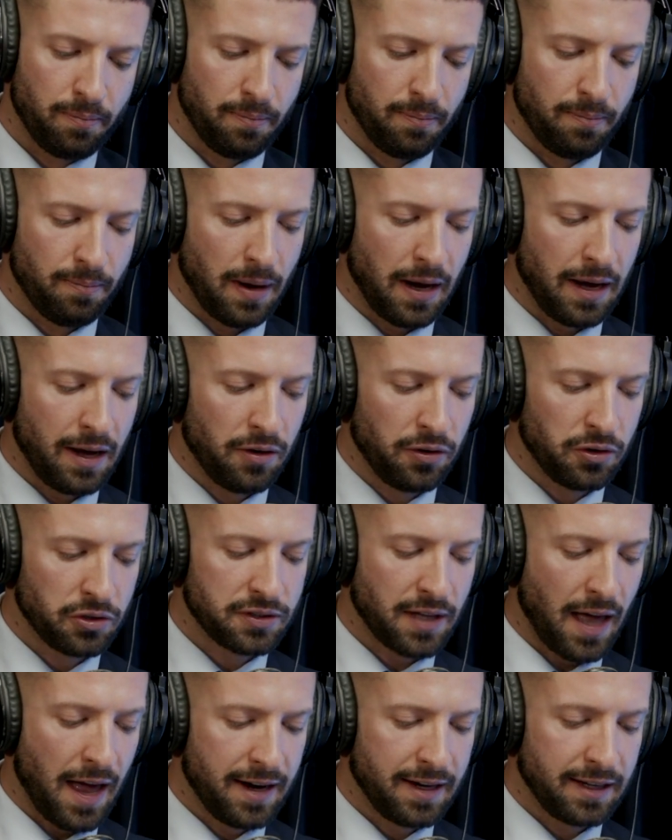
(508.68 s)
My
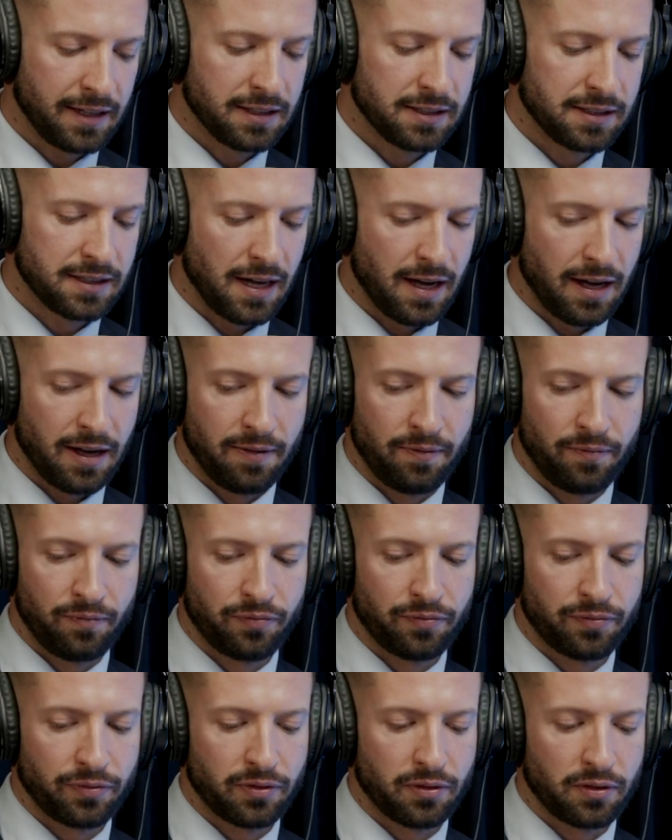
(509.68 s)
understanding is that,
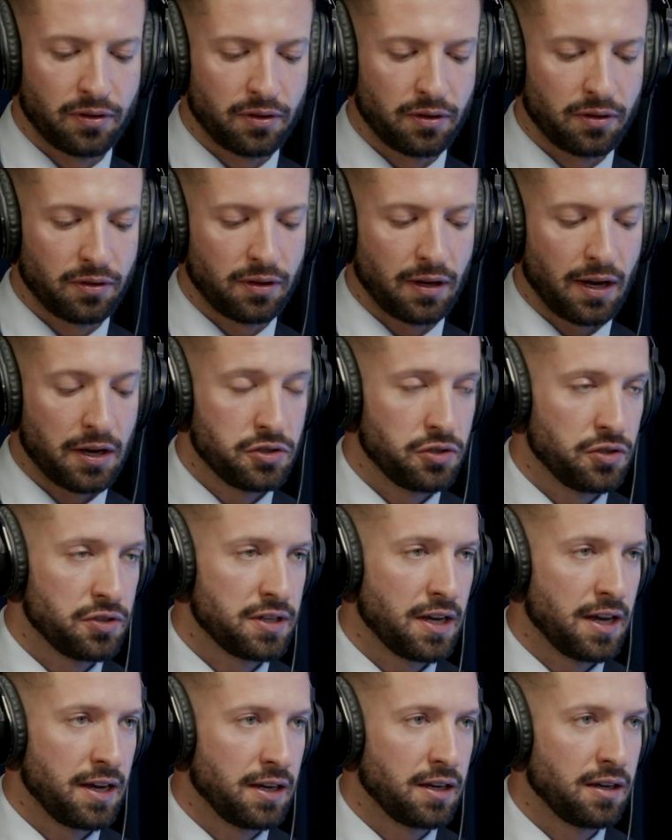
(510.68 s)
as you
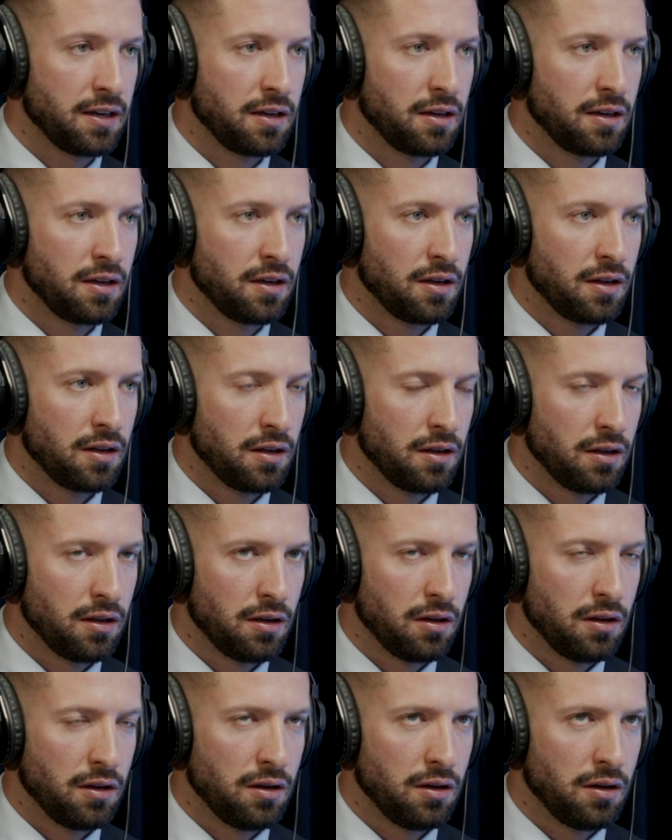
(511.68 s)
say,
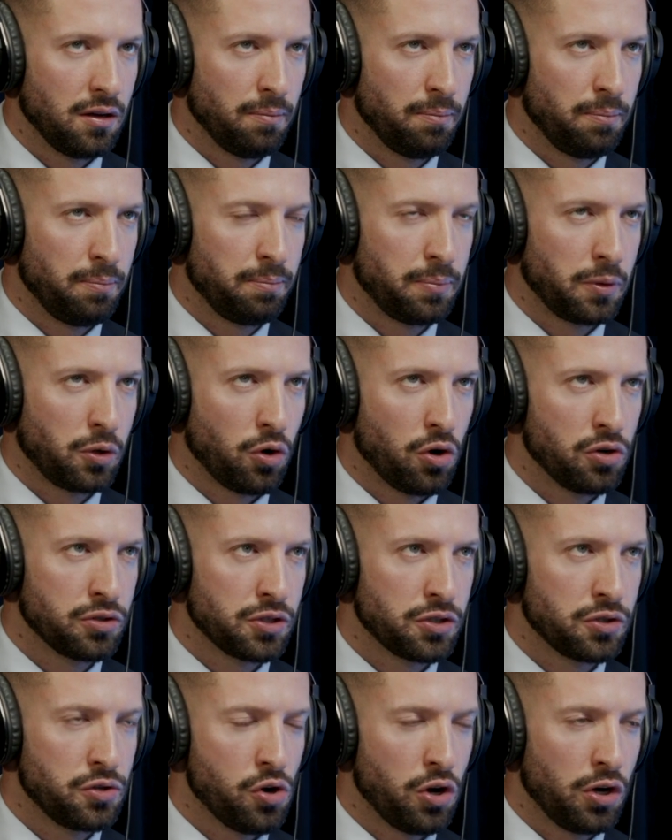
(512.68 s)
because
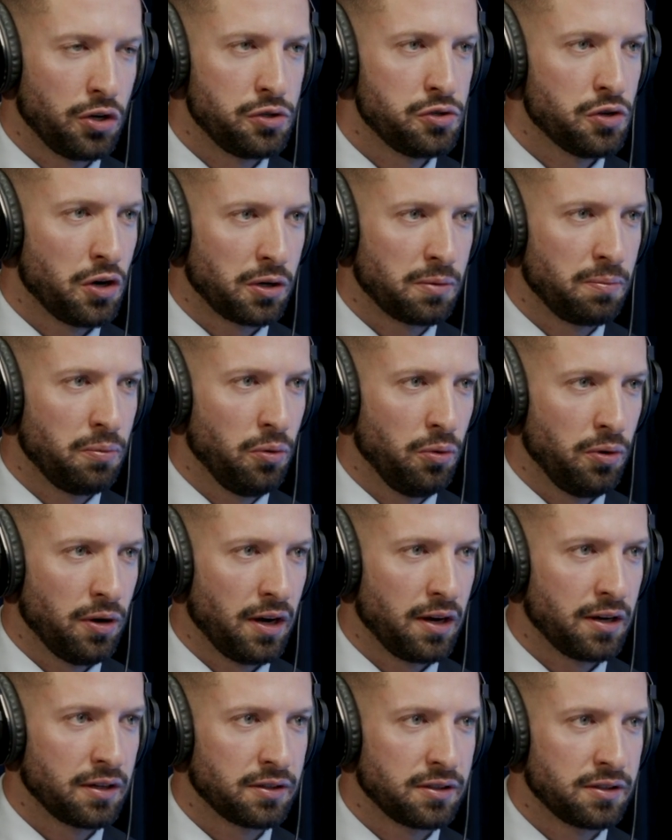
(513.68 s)
it's not a drug
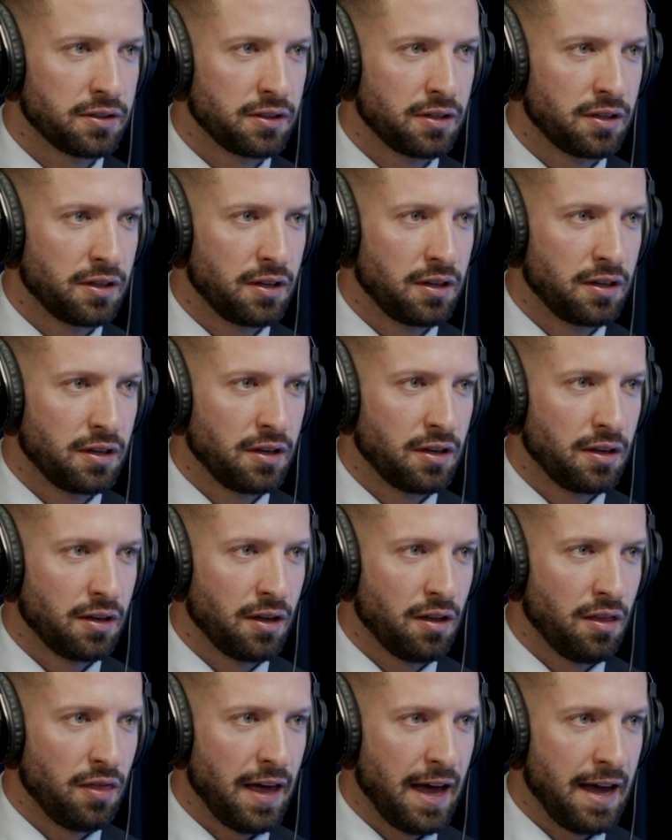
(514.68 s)
product,
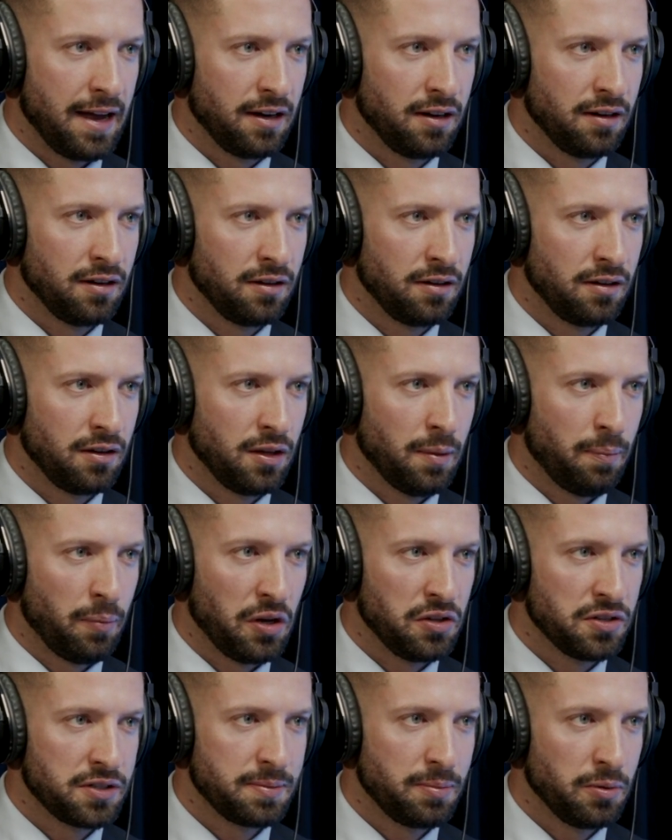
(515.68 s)
then the
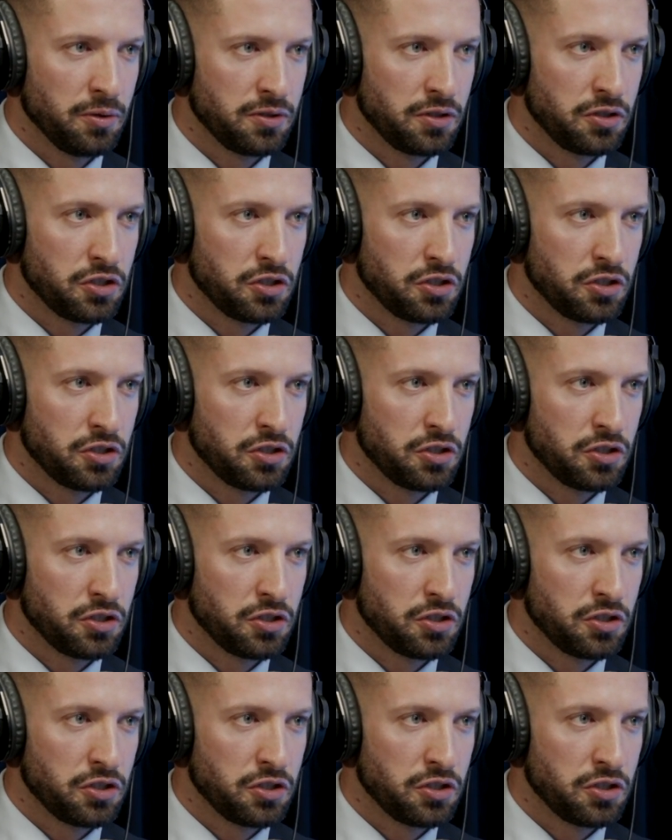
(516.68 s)
principles of